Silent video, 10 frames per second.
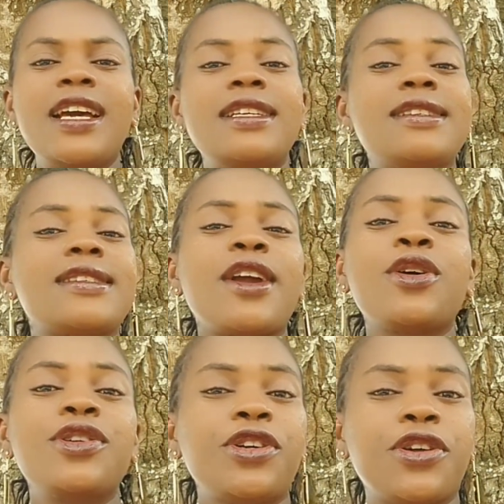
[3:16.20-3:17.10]
The
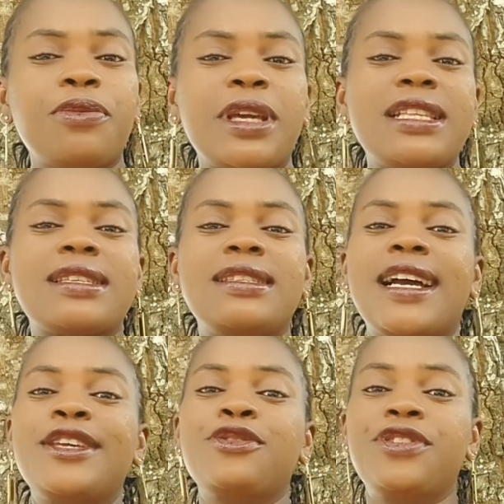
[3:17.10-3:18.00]
second document
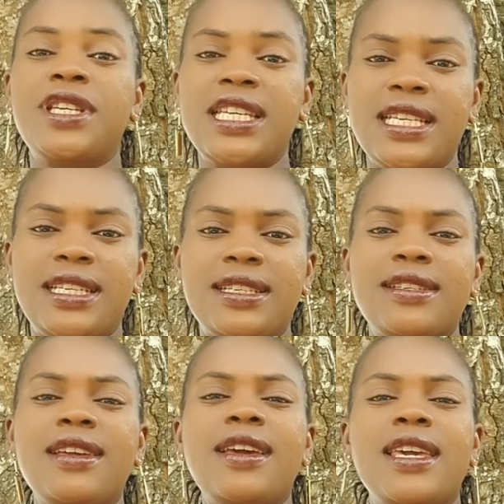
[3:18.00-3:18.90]
that you need
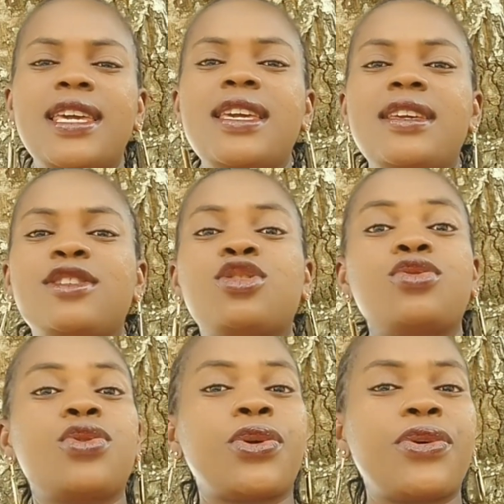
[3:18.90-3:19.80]
is
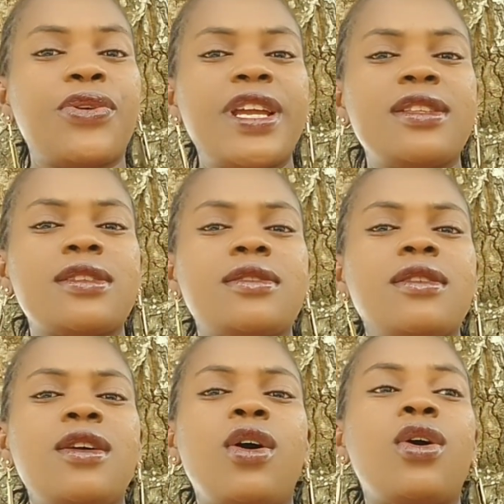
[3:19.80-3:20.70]
to create
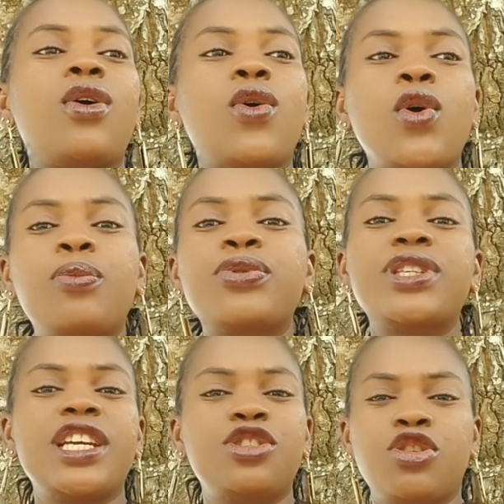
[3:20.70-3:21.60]
or open
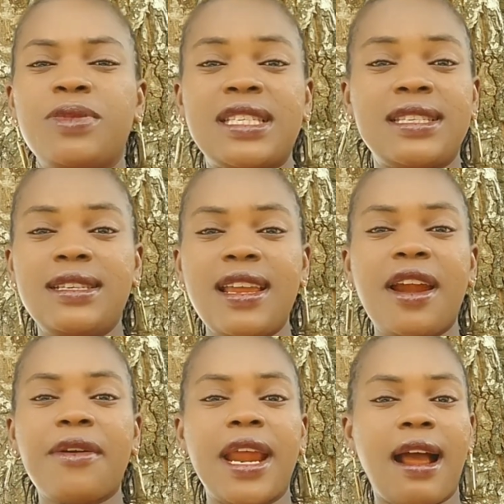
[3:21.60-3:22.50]
a
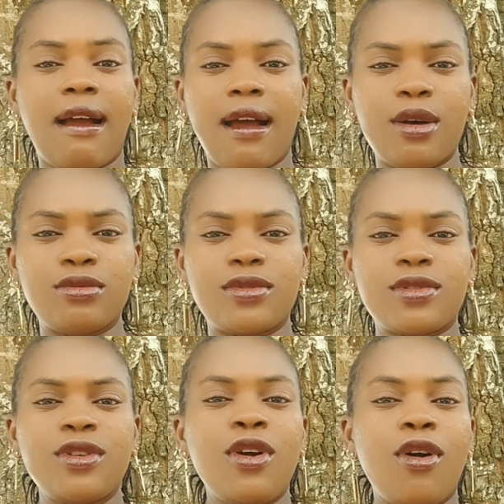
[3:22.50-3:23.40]
domiciliary account
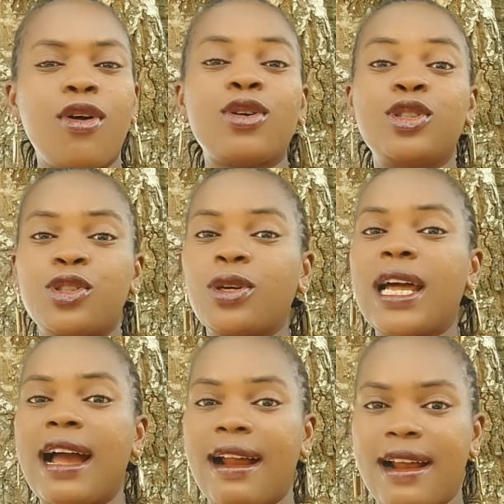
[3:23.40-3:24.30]
or dollar
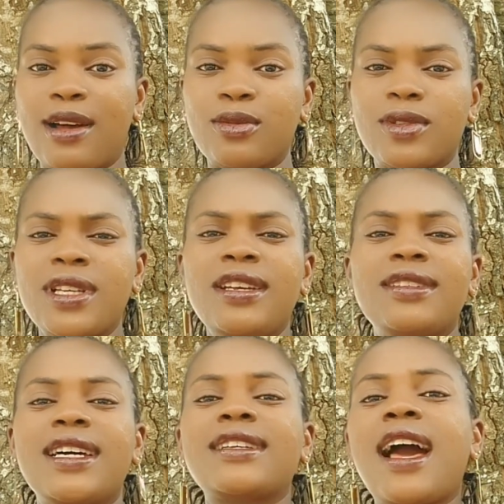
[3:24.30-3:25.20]
account
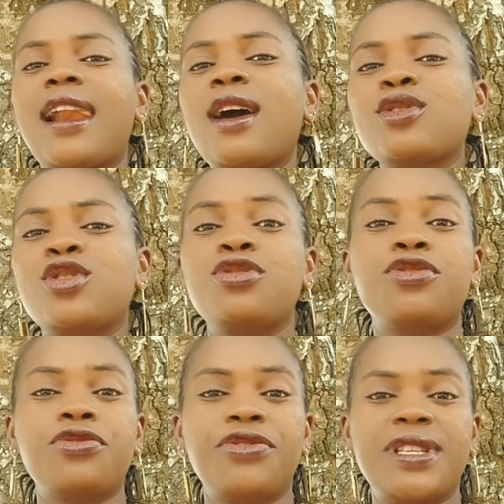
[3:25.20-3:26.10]
that allows you
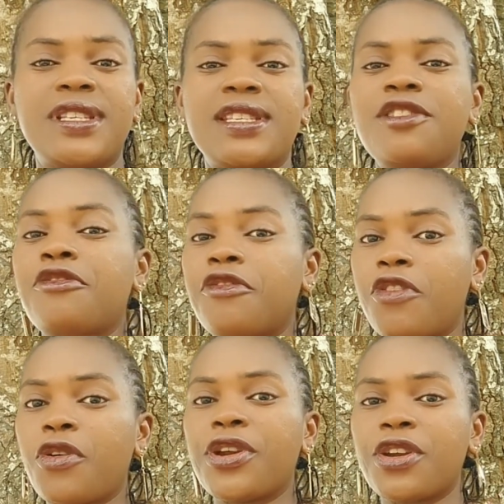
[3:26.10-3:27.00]
to receive
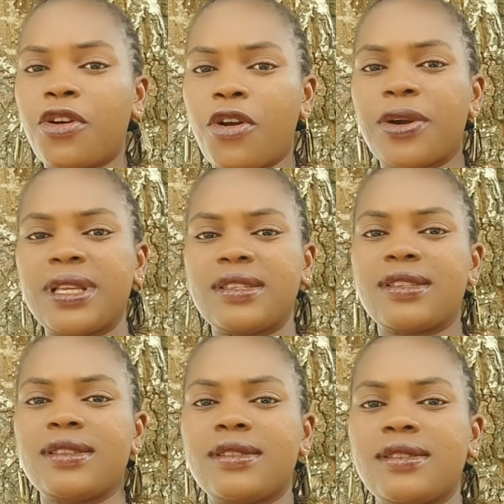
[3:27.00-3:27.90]
foreign
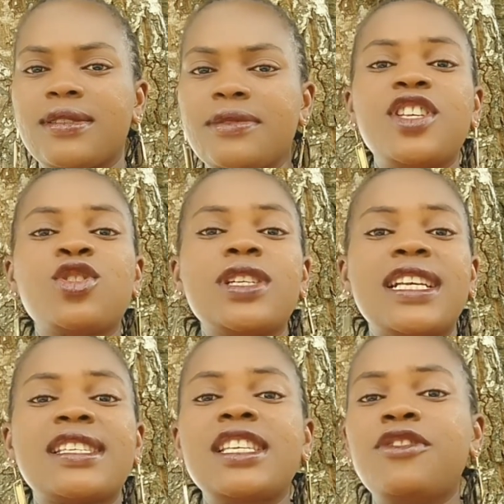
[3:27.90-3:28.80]
currencies. It's not
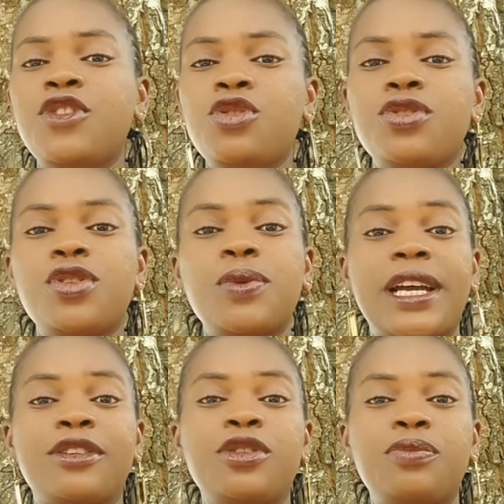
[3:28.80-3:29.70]
as if YouTube
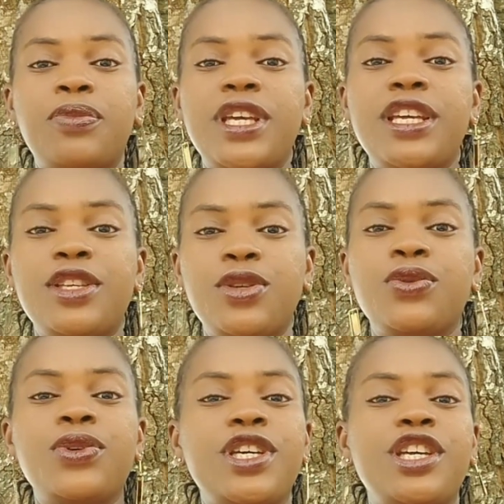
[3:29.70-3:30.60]
cannot pay
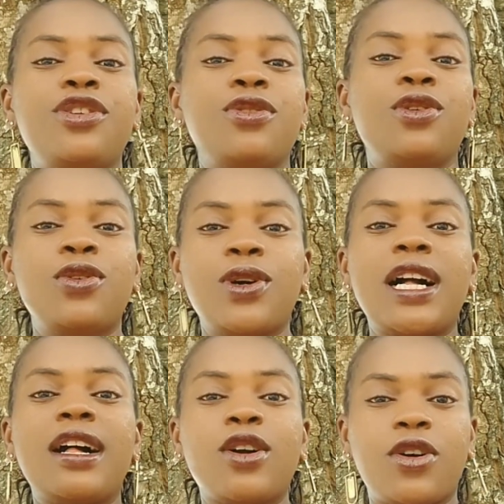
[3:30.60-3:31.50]
you in your
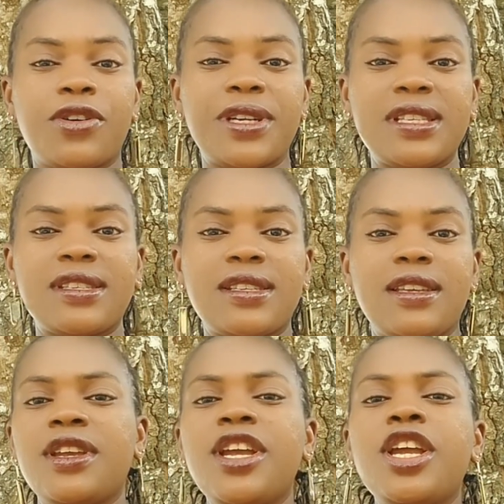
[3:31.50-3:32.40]
local
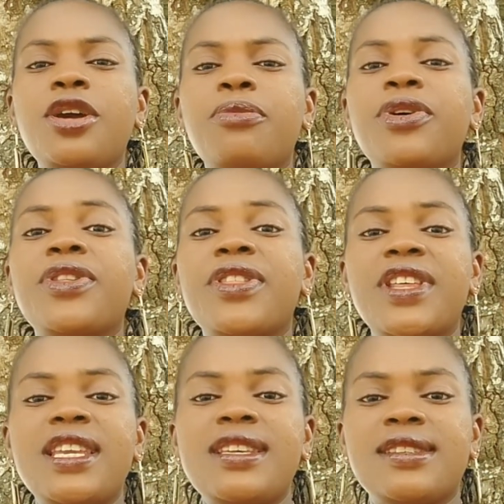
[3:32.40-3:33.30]
currency, but the
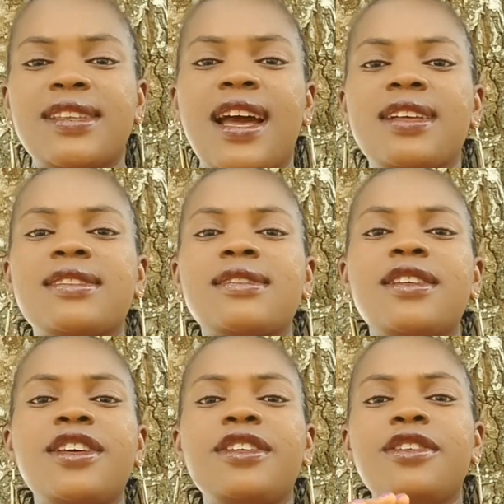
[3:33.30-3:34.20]
thing is that
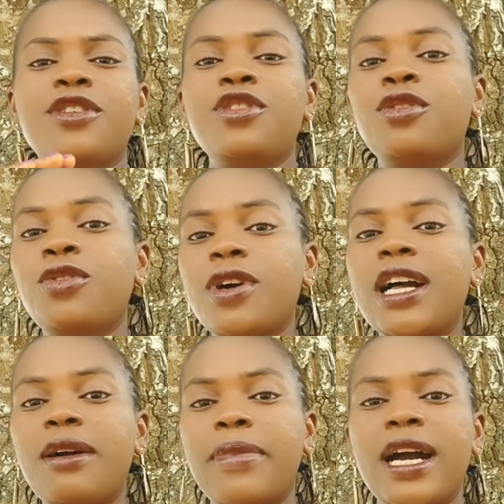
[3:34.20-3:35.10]
your
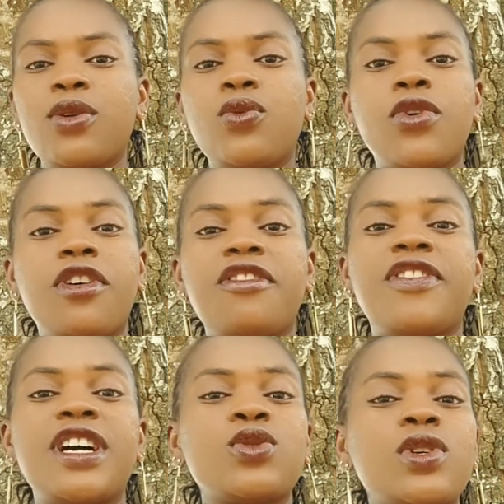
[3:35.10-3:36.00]
local bank will
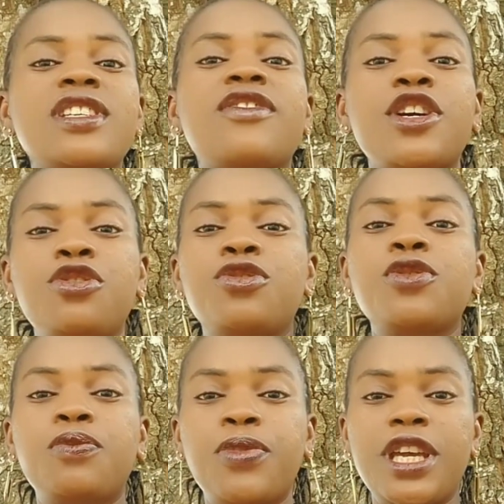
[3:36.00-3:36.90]
convert whatever
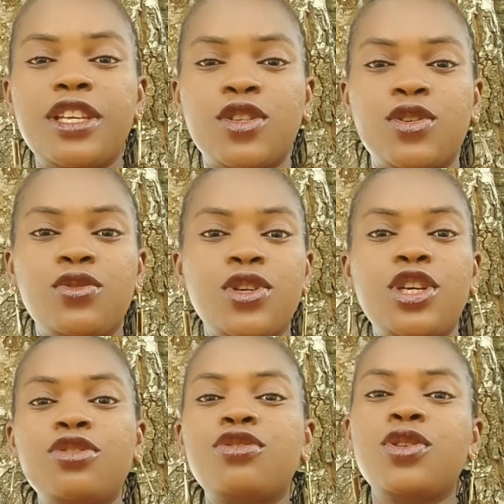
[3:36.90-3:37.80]
YouTube pays you
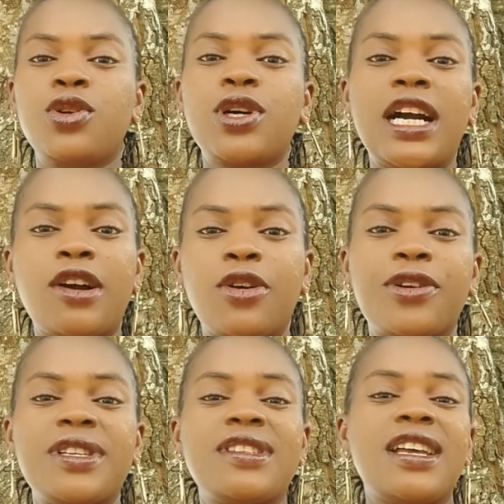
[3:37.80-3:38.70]
into your local
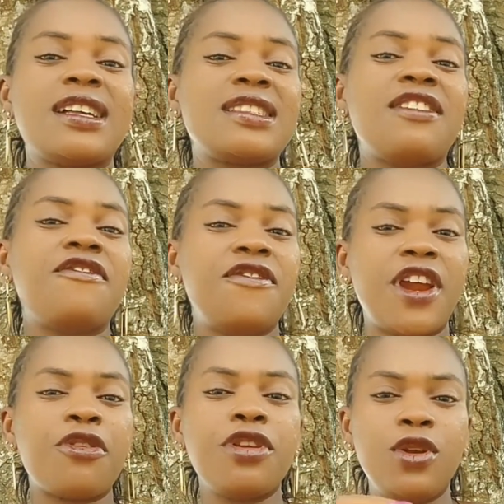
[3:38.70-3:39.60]
currency at a
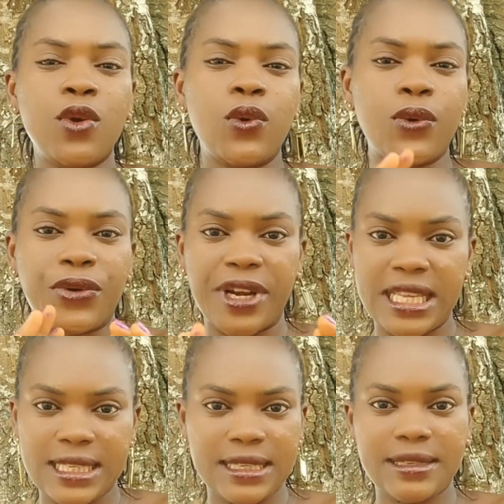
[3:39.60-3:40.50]
very low
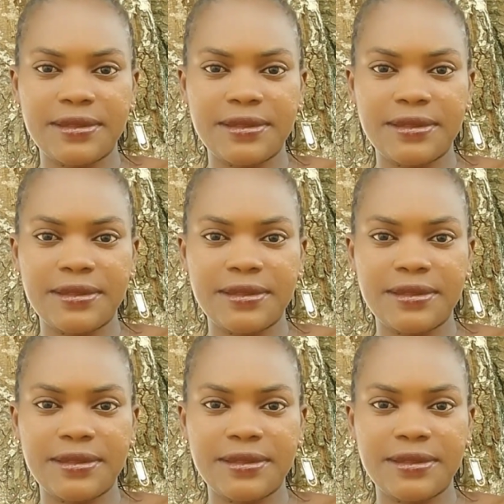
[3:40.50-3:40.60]
rate.